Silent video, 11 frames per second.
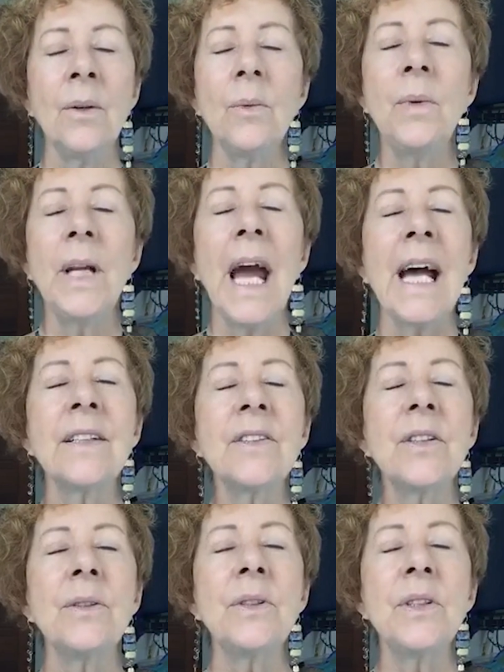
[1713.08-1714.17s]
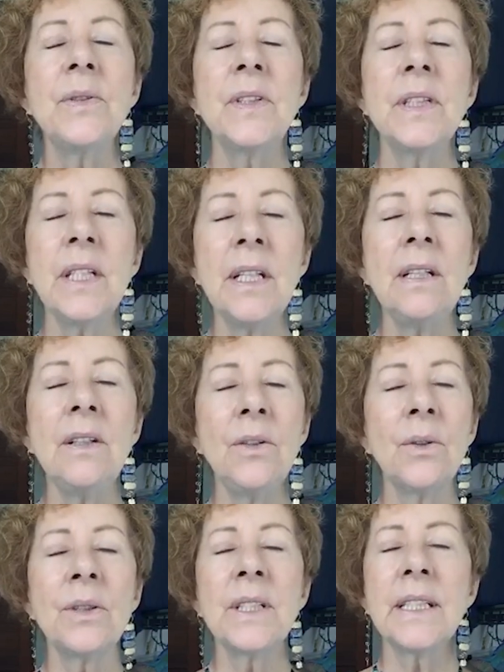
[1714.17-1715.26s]
We ask you to see
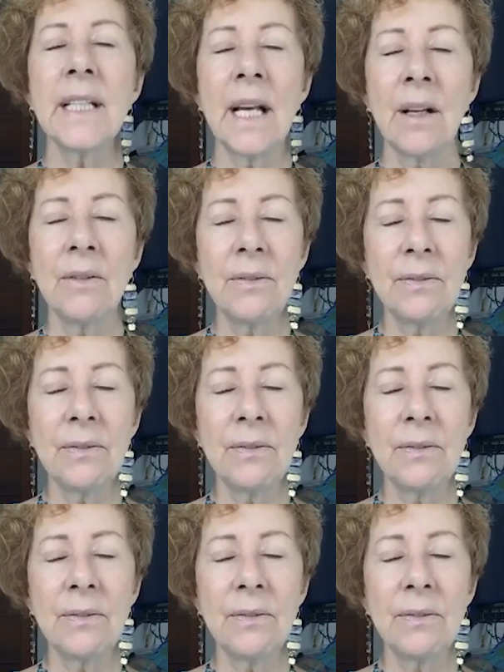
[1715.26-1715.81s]
yourself.